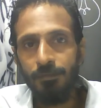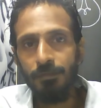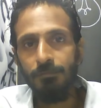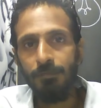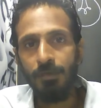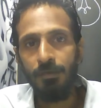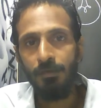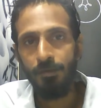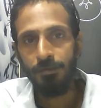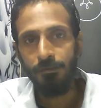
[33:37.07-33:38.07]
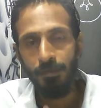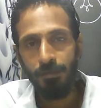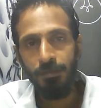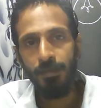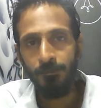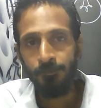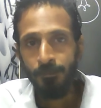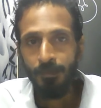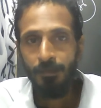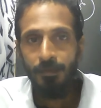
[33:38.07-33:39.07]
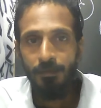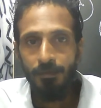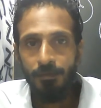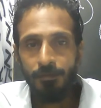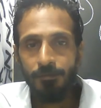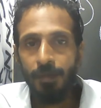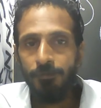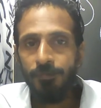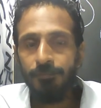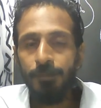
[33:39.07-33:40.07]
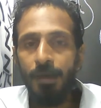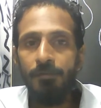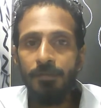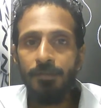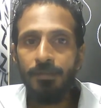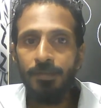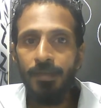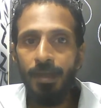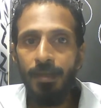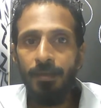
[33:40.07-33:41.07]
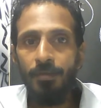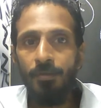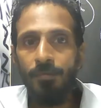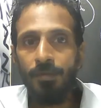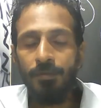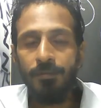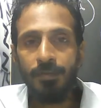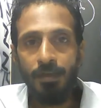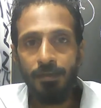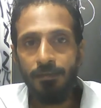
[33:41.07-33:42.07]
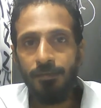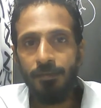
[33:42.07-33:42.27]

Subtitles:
the on the marina. So that was the power that he had over his cadres.